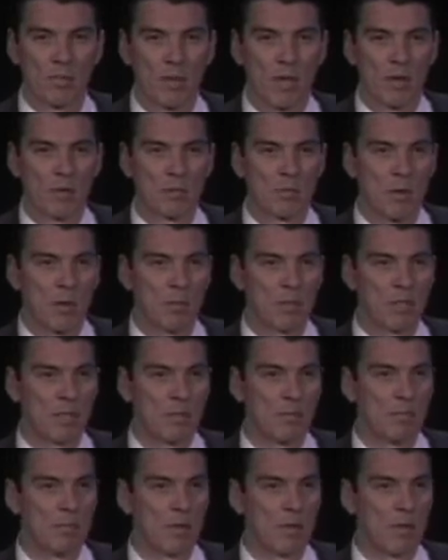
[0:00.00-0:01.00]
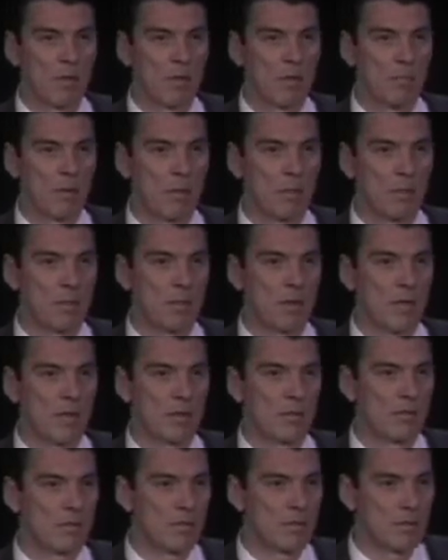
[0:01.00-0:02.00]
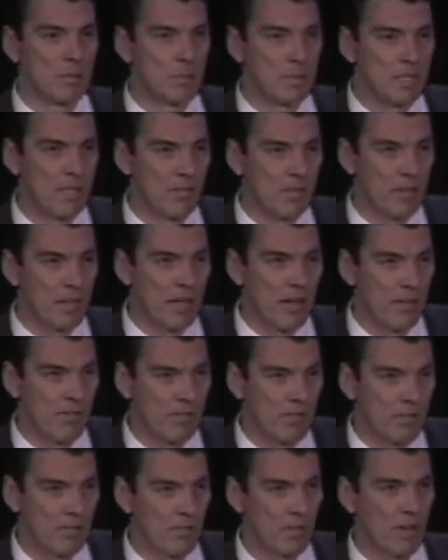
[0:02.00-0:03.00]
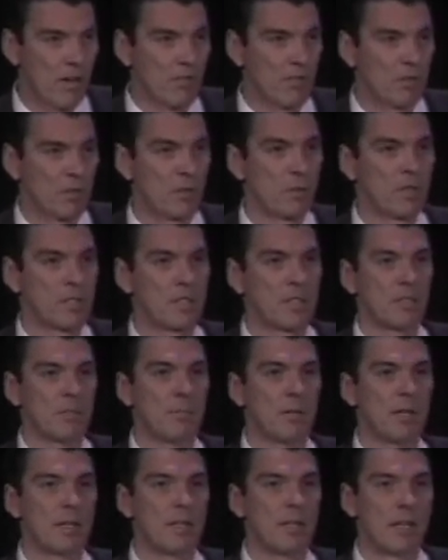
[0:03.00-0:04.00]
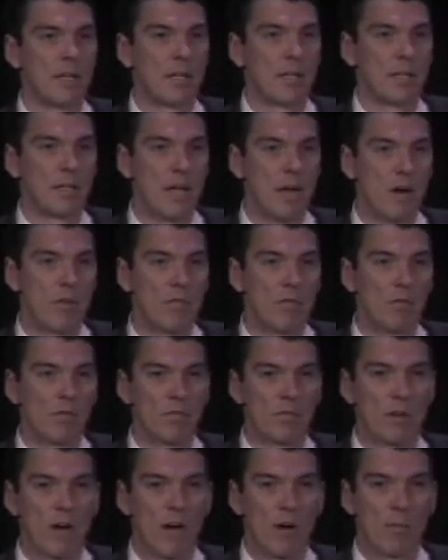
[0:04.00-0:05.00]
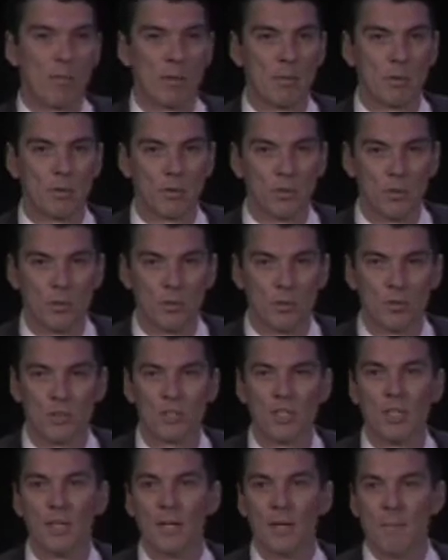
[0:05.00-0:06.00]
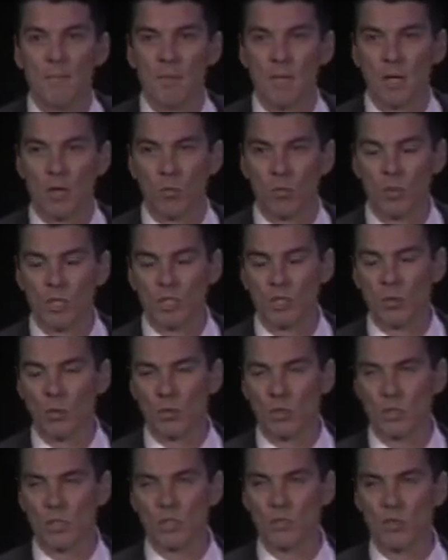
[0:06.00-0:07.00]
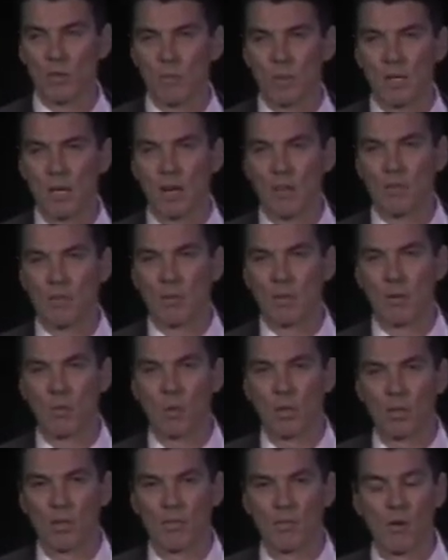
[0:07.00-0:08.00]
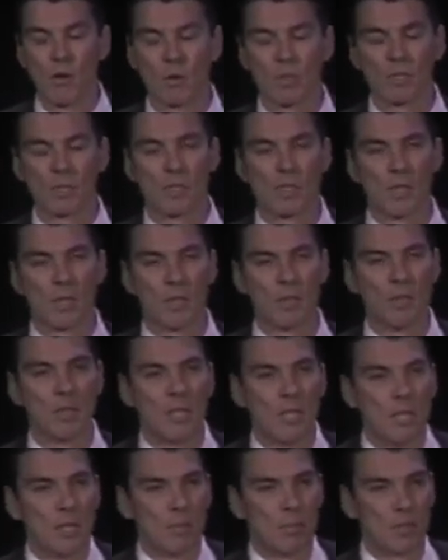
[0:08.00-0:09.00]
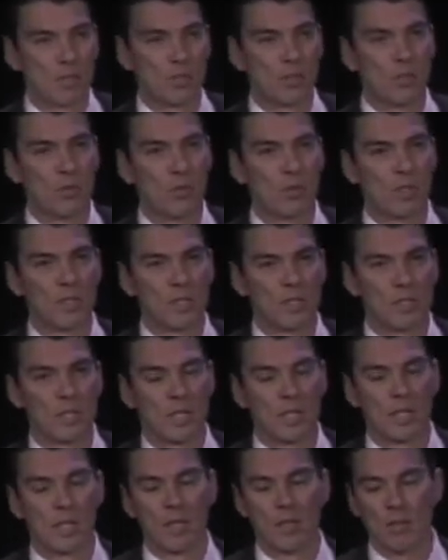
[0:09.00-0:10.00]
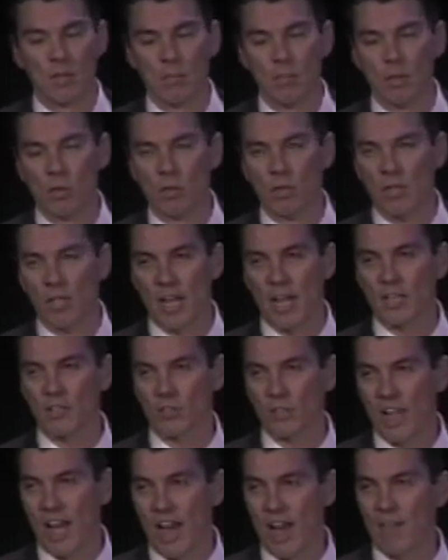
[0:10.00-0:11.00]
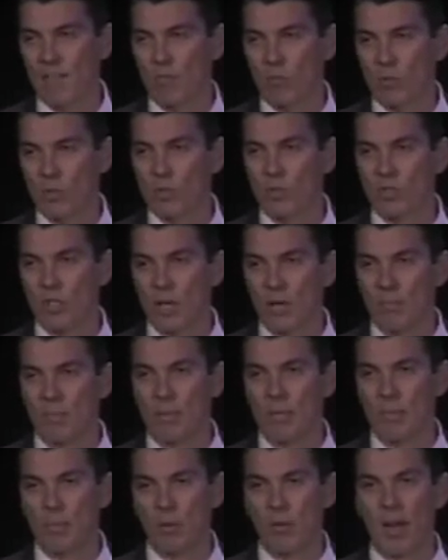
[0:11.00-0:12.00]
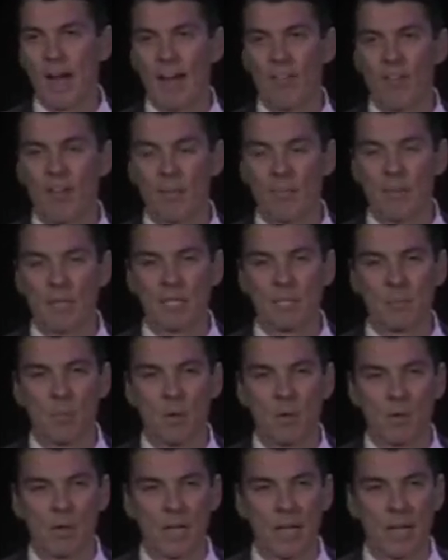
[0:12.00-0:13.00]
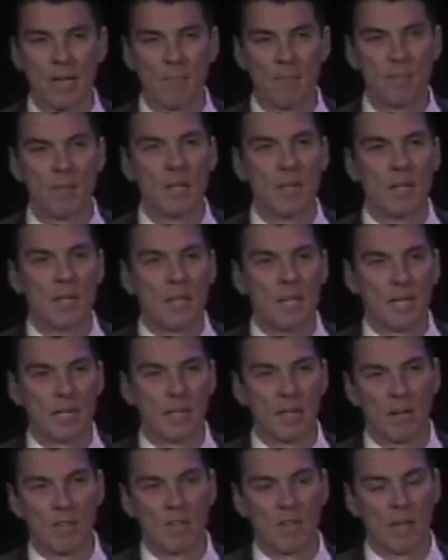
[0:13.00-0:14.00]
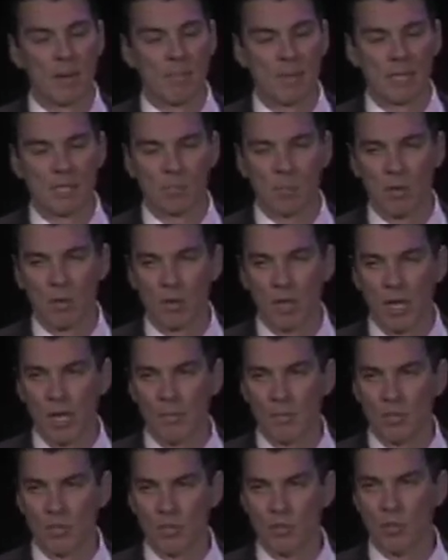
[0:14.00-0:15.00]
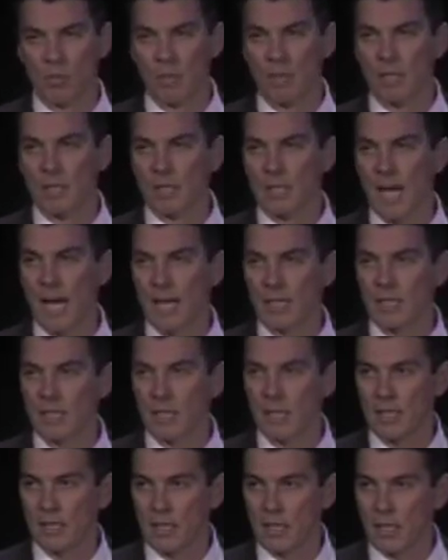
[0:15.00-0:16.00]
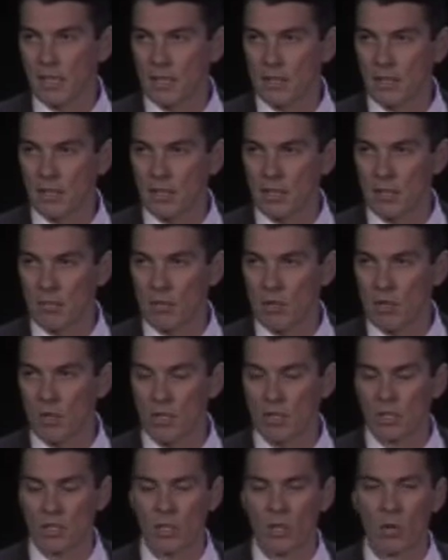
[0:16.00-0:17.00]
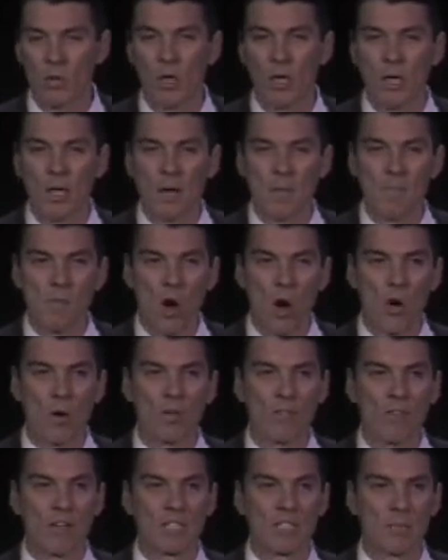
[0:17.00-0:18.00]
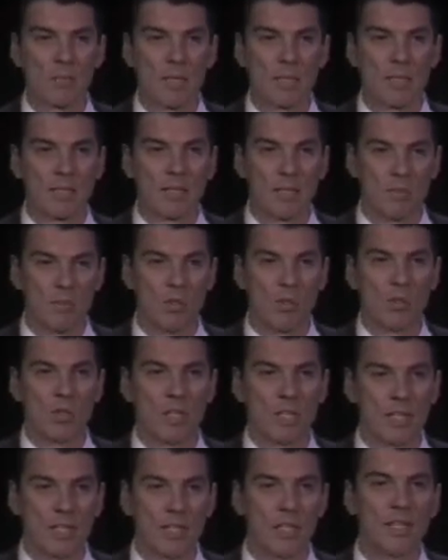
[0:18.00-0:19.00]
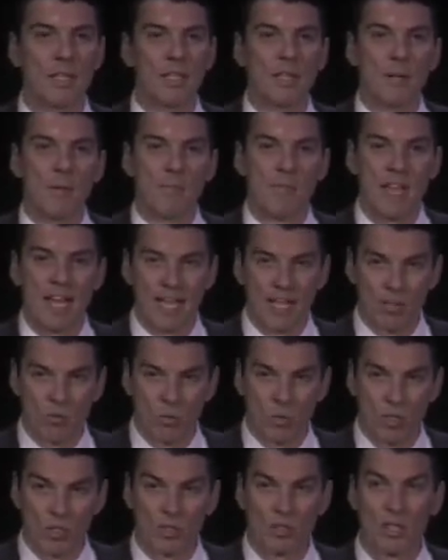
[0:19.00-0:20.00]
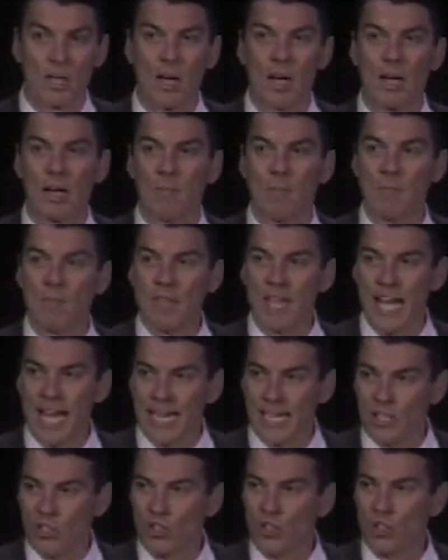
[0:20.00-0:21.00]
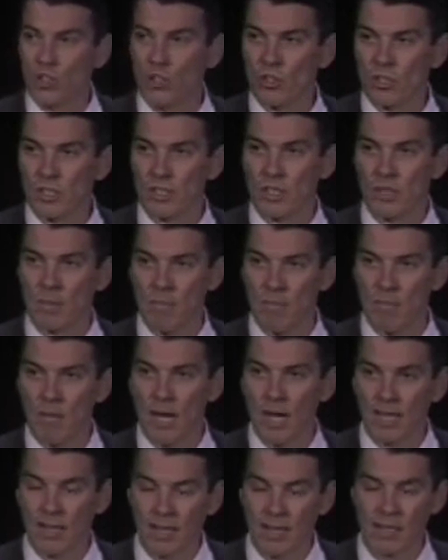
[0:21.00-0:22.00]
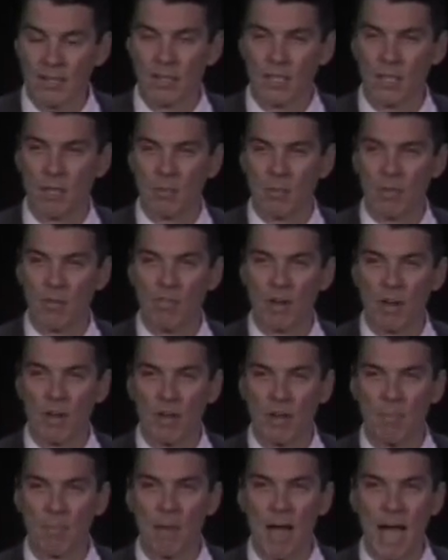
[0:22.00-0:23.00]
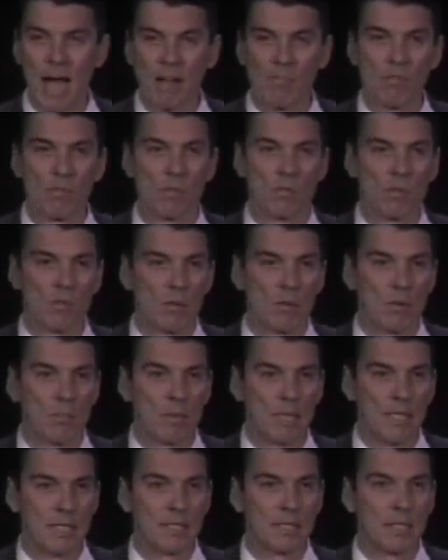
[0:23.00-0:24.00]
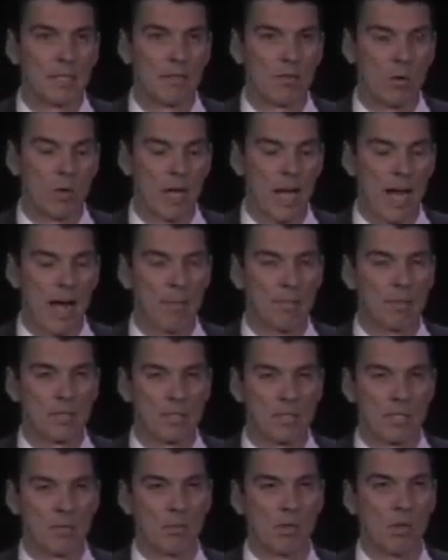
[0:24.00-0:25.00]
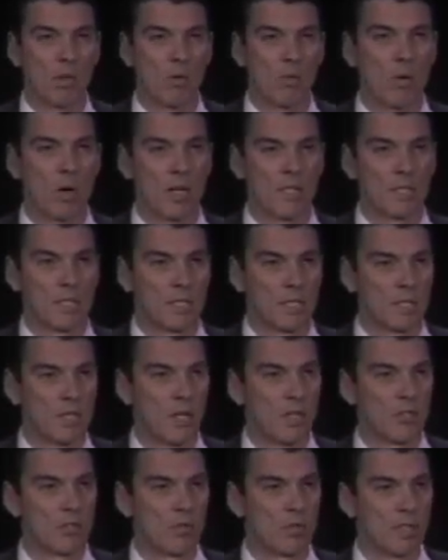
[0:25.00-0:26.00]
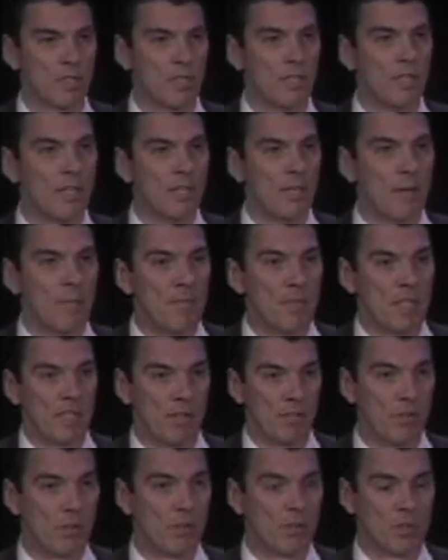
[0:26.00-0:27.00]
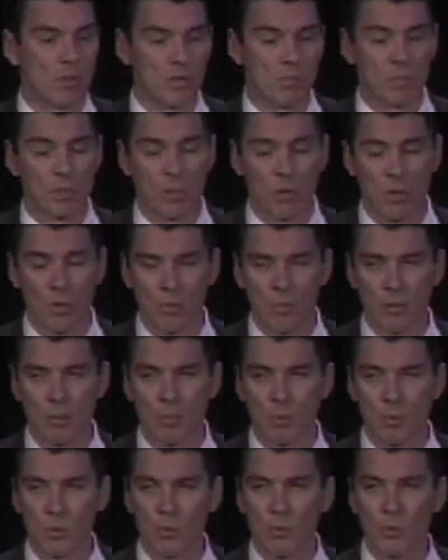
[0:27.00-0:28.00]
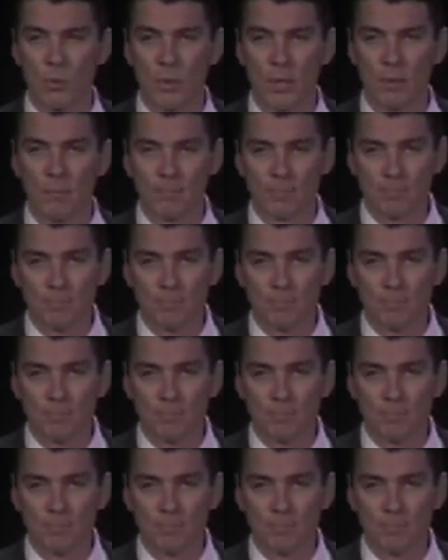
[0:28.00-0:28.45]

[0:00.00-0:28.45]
that was probably not specifically helpful for Governor Christie, but helpful for how people use resources from the government and what they're focused on. But 2 is the ability to actually have real-time people at that baseball game and cover that baseball game is a tremendous asset to the community. So our investment in community and in real time and in journalism, I think is going to be a very impactful piece of what happens community-wise in this country in the future. I'm sure other people will do it,